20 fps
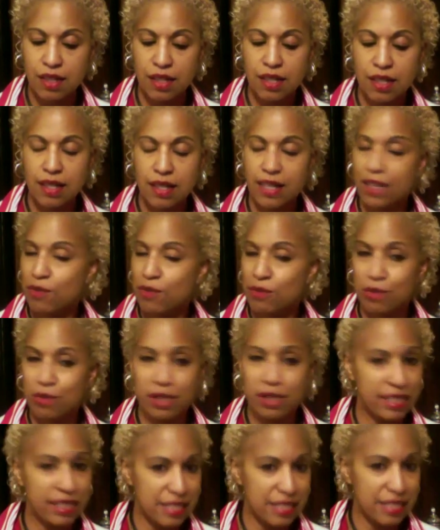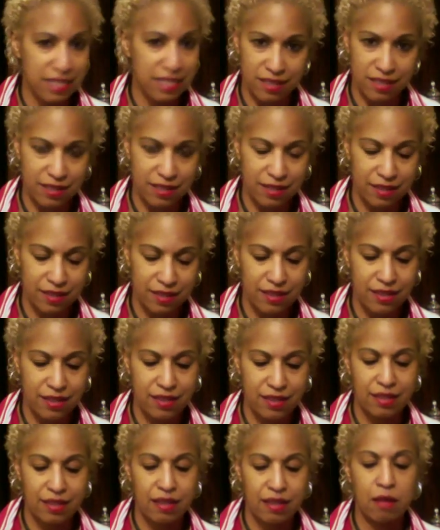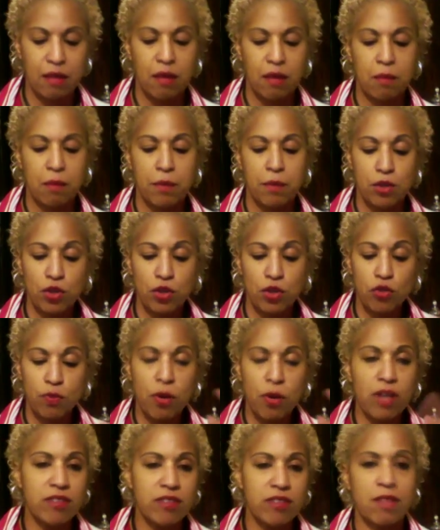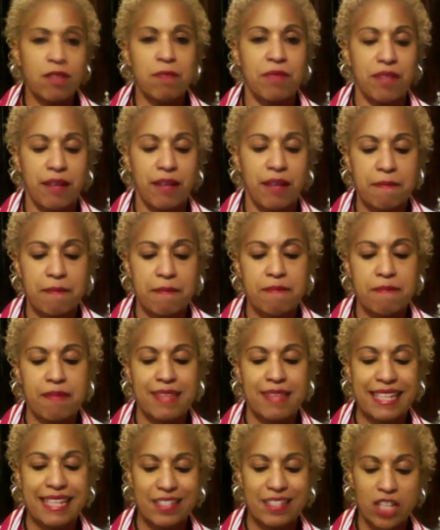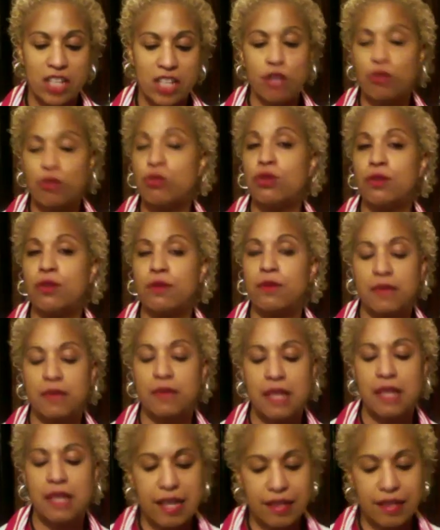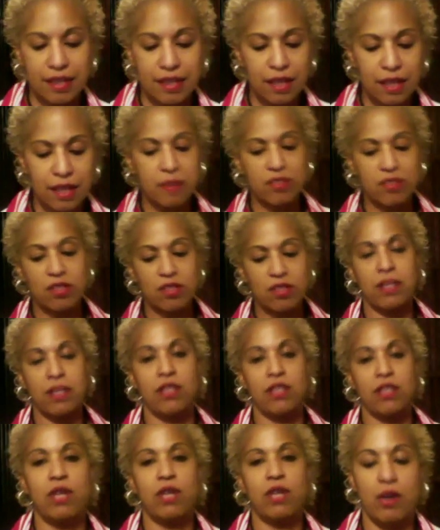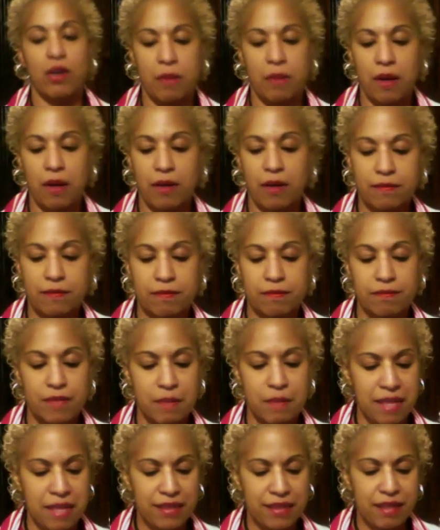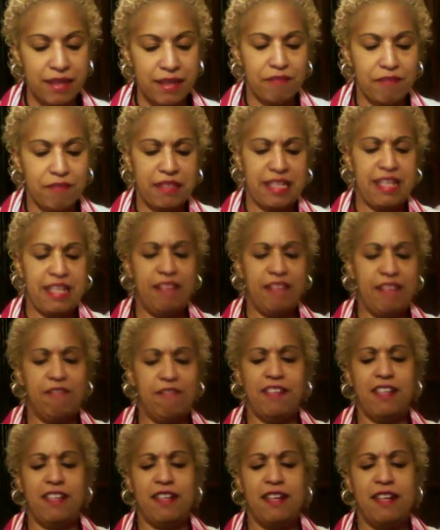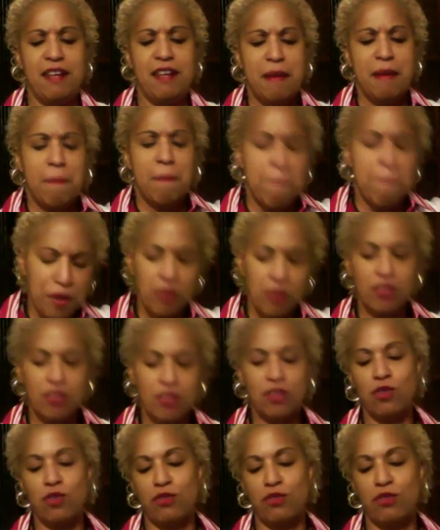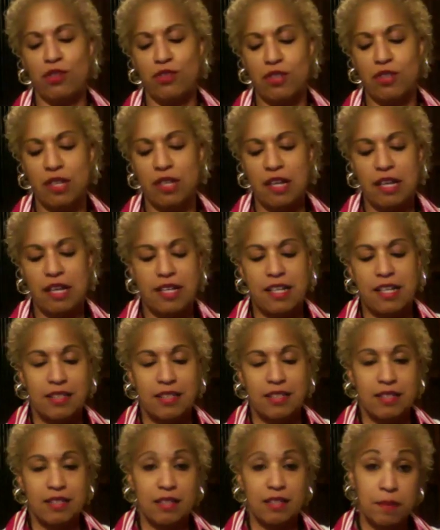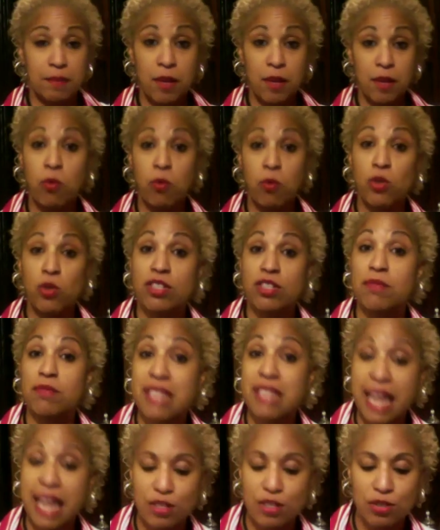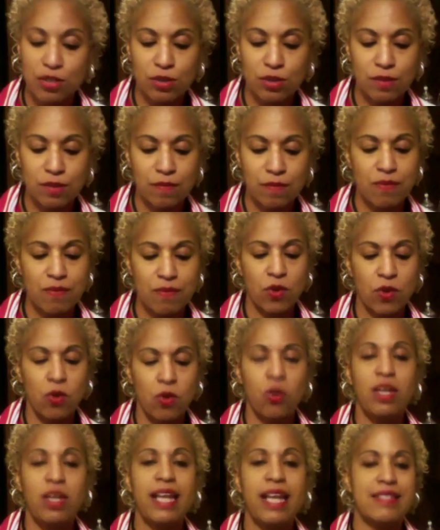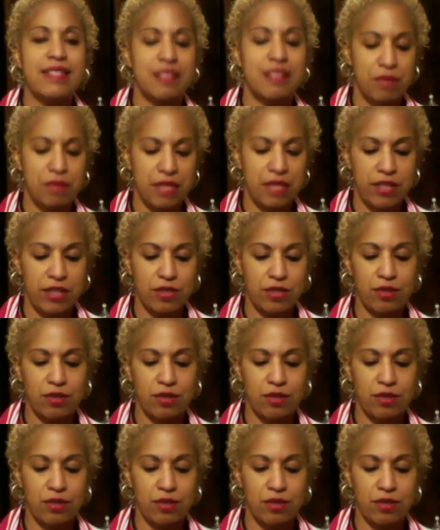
It really isn't. But you've bought something that's not true. Now think about somebody you care about. Make that feeling infinite, bigger than the universe. Does it become more substantial or less substantial?